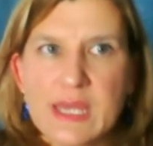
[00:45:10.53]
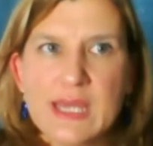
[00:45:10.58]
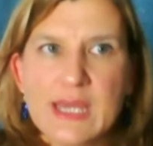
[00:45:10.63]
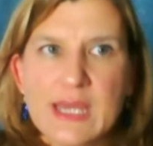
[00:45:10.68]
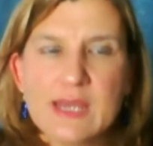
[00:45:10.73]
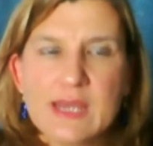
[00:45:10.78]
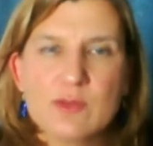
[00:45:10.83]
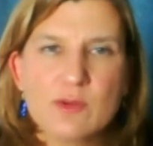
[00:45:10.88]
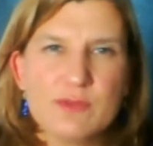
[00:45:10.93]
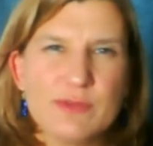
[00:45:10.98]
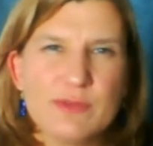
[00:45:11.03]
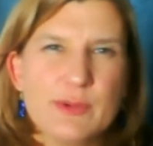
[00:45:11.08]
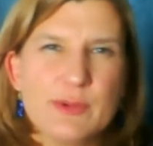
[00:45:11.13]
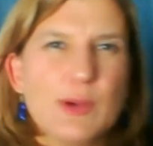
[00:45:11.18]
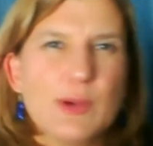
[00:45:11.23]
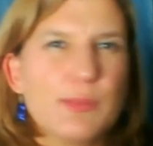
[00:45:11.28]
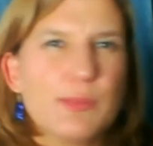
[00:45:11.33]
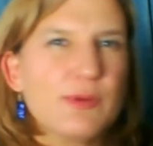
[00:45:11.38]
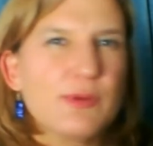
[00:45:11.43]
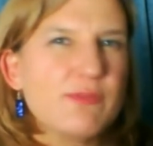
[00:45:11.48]
not very
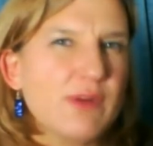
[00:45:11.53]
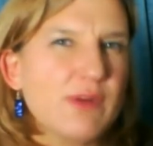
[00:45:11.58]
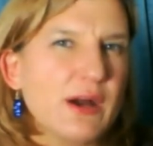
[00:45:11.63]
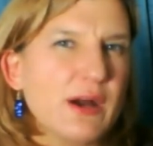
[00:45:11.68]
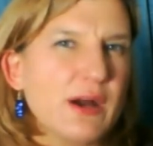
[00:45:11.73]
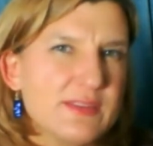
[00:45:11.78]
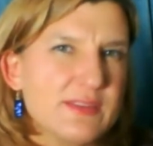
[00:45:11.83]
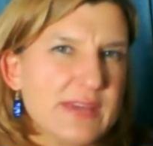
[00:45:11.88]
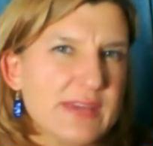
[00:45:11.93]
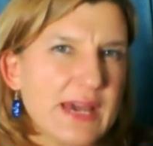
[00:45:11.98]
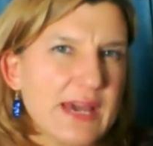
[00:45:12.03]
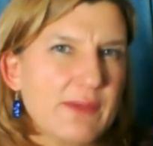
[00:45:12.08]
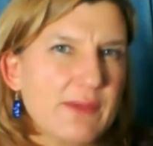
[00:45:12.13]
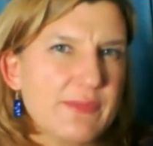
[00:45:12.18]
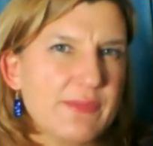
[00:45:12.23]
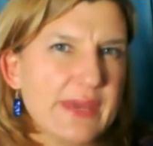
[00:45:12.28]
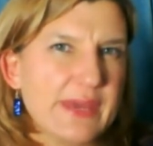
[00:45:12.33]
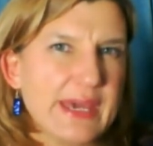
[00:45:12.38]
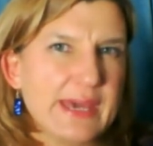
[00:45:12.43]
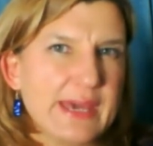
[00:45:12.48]
well provided out
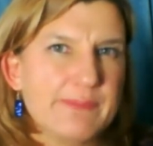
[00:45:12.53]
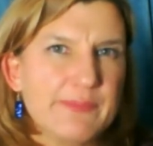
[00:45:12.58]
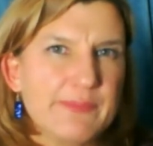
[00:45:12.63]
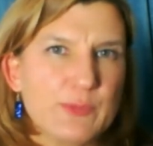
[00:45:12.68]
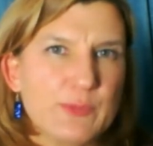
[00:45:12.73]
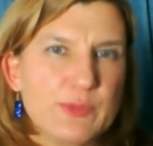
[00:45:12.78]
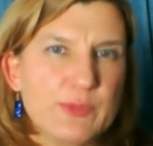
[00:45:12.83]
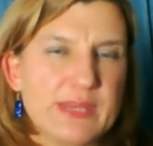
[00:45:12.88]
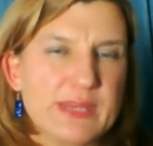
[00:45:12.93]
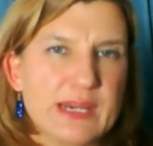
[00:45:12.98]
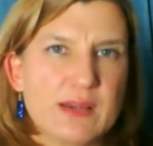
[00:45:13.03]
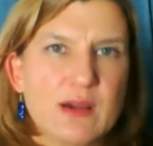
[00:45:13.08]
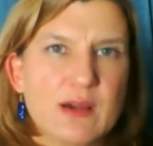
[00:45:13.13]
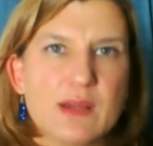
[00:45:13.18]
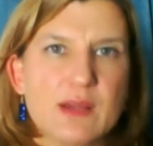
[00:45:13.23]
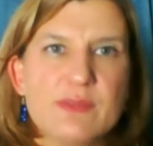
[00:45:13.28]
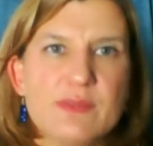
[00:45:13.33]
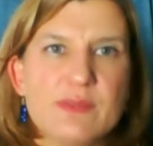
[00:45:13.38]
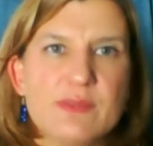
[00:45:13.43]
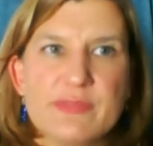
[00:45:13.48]
there with that kind
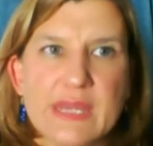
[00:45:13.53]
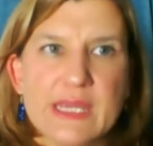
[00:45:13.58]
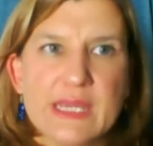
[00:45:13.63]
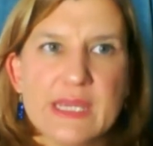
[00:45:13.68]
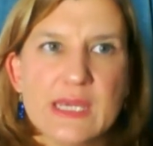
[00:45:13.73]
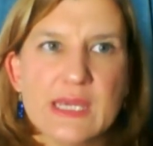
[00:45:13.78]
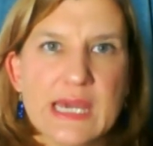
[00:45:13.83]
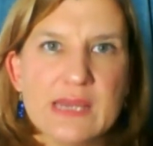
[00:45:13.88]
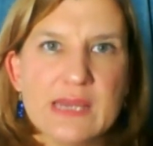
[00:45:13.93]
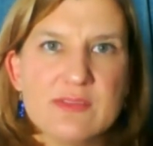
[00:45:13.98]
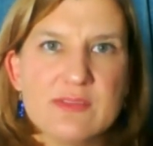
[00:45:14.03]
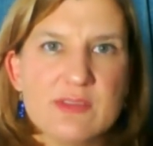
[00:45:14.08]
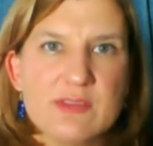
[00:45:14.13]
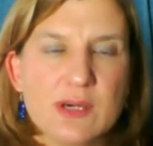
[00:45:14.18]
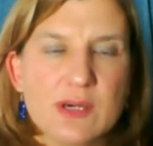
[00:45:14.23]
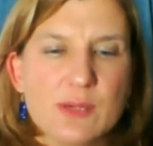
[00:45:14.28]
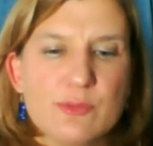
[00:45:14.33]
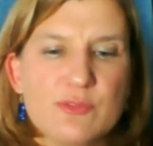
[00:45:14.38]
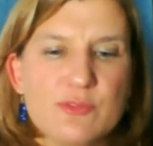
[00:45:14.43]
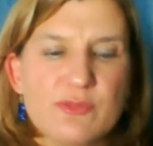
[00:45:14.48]
of thing, and
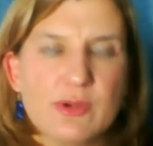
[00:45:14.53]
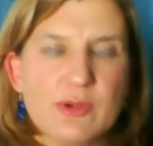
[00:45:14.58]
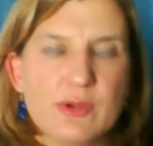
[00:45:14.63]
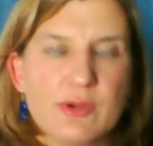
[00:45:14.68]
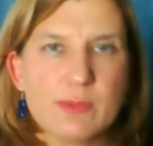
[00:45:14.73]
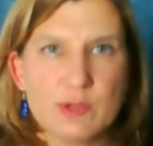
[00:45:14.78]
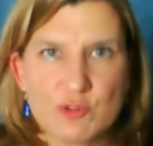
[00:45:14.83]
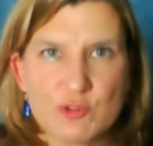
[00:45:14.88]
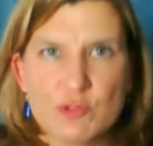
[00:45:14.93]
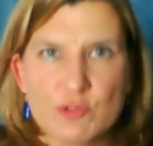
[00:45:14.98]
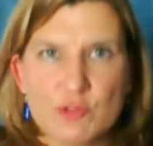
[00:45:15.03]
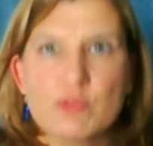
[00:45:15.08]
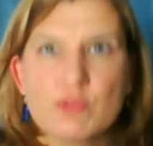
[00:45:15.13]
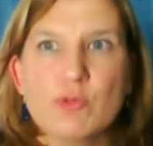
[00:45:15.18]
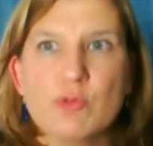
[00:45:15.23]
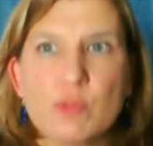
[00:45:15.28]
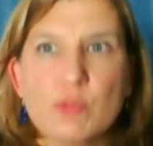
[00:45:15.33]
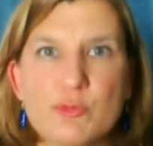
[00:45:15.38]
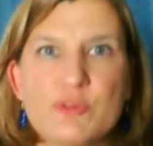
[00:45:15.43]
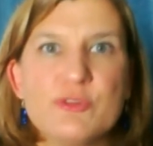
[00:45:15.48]
I was very much
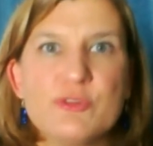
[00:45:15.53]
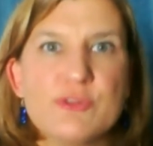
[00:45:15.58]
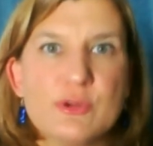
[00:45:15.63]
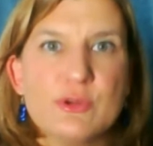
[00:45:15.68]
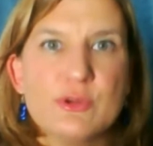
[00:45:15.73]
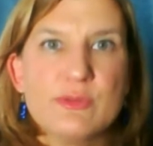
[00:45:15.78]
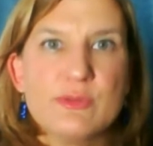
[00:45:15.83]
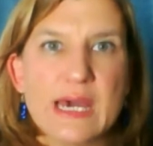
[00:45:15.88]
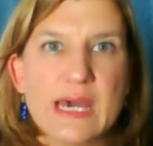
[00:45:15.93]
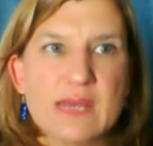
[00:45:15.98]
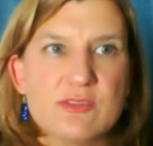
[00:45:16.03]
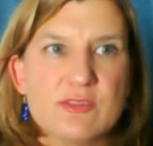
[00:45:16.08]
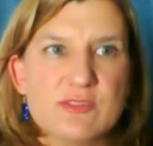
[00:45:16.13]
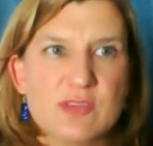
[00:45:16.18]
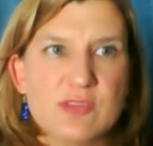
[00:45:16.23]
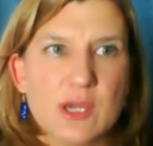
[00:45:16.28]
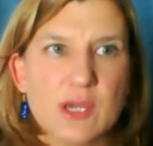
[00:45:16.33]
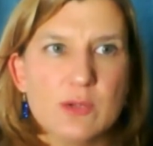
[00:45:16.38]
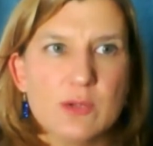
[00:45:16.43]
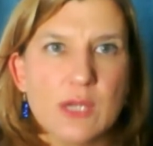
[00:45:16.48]
drawn to do that.
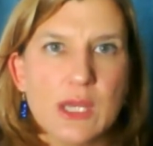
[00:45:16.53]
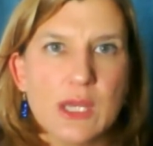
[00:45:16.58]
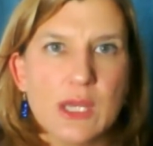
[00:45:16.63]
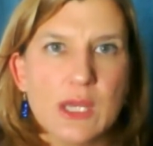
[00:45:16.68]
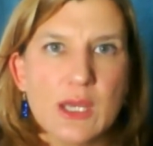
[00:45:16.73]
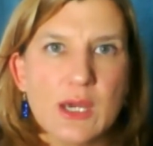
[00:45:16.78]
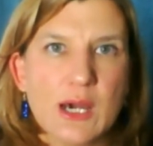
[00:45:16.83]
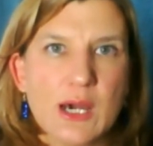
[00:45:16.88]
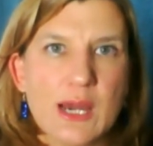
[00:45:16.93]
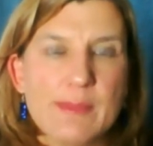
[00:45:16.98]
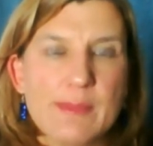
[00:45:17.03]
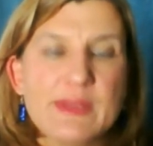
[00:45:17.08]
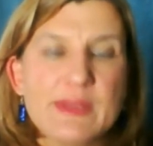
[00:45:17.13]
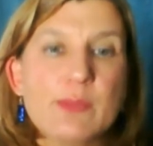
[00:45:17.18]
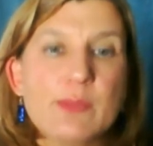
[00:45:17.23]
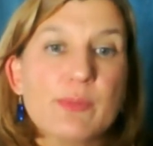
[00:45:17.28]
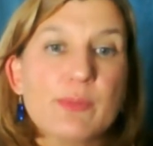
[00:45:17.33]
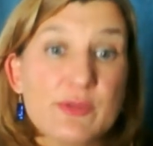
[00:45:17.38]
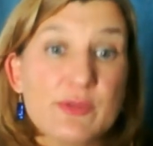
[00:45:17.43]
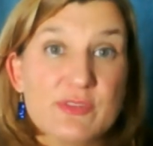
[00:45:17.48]
So I'm in
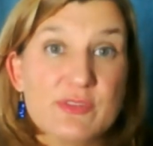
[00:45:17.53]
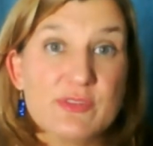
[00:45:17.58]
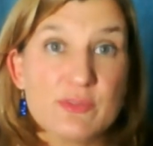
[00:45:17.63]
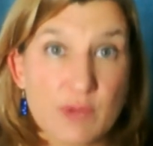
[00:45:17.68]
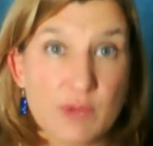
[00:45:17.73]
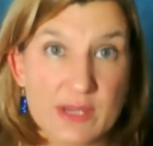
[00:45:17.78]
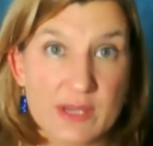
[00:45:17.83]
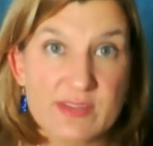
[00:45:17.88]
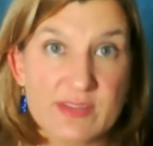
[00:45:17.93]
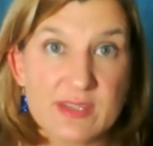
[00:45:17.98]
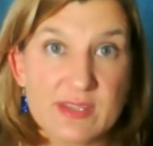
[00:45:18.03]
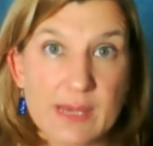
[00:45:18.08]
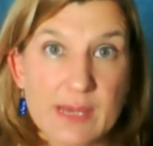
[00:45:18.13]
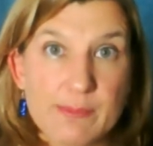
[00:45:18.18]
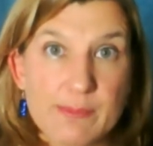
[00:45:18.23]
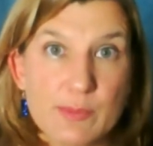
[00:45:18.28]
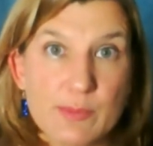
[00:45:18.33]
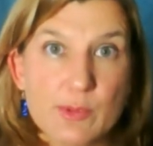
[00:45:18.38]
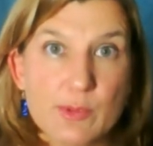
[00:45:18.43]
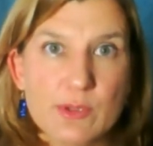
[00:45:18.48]
the process of writing
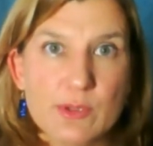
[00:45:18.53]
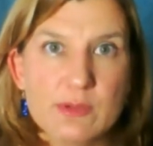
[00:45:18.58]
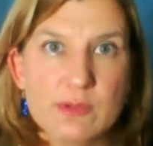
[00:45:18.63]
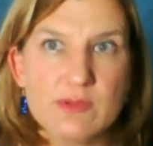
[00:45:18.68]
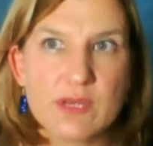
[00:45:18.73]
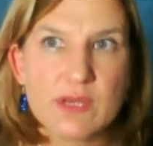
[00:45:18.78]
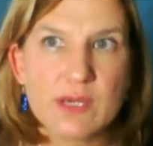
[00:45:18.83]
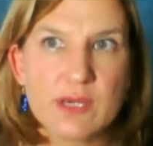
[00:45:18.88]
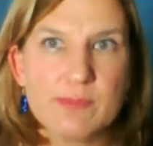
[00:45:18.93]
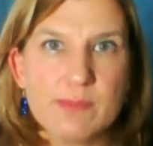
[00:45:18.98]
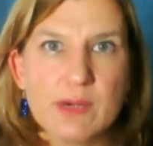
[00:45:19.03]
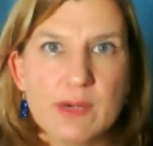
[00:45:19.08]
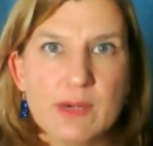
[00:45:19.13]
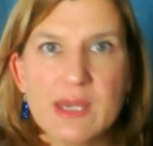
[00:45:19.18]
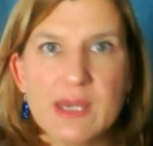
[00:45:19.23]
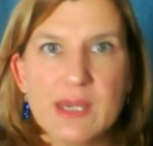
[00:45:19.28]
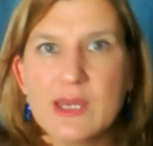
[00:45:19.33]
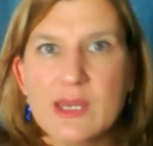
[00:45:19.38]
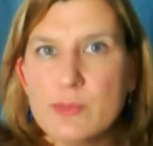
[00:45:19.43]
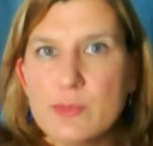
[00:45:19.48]
that book, and I
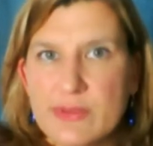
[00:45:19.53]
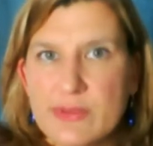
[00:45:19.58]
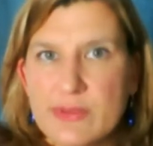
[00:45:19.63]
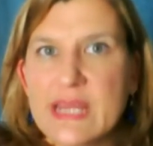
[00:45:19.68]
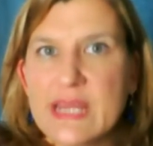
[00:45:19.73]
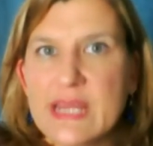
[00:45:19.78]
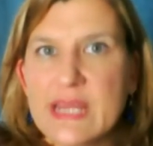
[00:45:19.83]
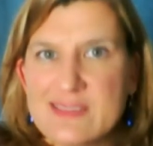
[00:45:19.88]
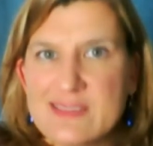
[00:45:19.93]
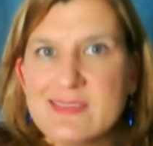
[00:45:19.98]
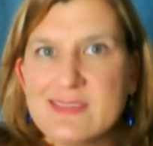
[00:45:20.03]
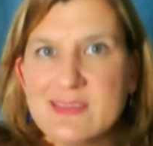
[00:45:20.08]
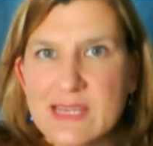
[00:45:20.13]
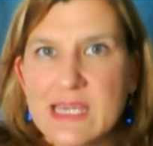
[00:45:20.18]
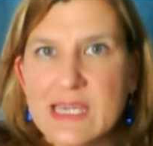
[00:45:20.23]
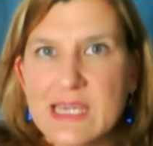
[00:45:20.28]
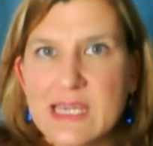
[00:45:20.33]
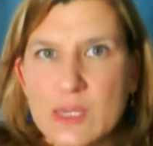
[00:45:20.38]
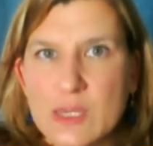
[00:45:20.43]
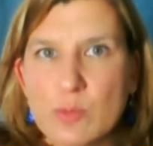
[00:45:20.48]
hope in the next
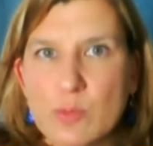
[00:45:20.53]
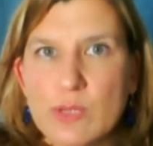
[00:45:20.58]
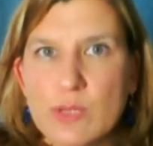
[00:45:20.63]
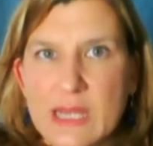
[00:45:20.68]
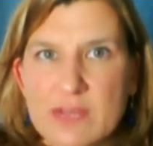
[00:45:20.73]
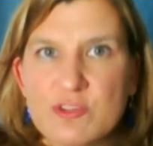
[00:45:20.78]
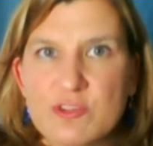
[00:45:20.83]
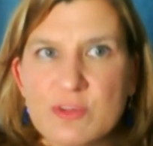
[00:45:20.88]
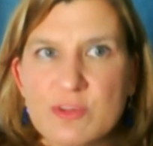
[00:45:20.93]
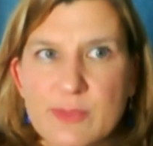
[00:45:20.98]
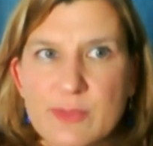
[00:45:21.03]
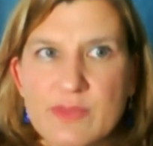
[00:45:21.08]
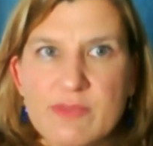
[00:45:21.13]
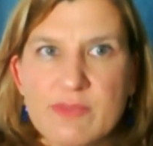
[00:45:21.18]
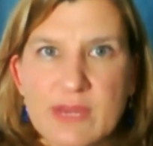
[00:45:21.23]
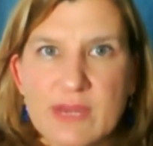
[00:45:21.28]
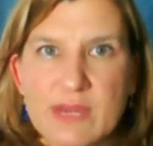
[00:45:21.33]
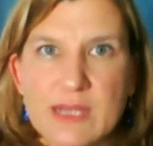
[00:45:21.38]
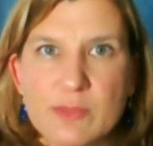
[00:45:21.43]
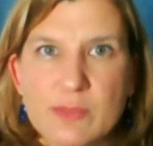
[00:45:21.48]
year it will actually be
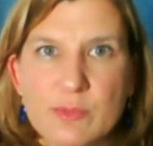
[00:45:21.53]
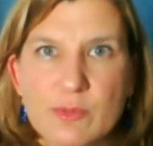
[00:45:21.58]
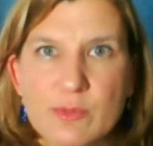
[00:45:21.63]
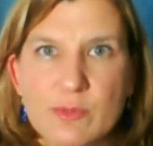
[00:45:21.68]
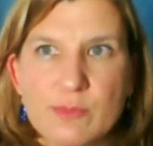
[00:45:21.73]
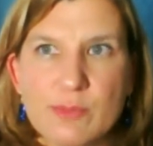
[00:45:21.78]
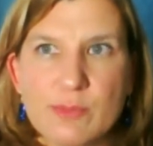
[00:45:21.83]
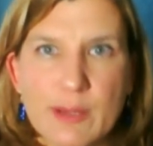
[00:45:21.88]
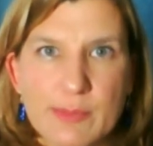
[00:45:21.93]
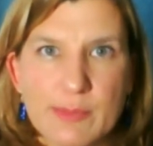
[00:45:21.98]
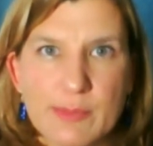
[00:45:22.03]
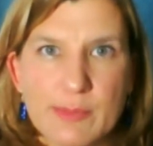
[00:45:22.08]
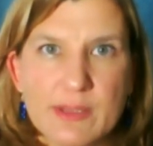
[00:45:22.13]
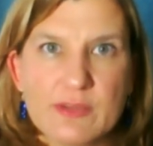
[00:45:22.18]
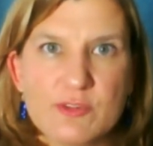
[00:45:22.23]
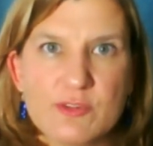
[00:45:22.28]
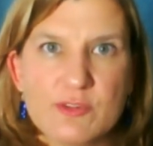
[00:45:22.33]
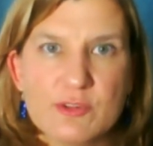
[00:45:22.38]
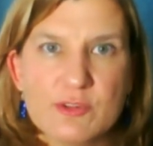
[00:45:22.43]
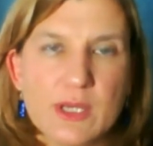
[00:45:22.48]
available and
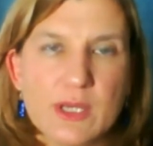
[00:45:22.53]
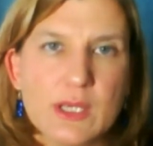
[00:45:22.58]
published.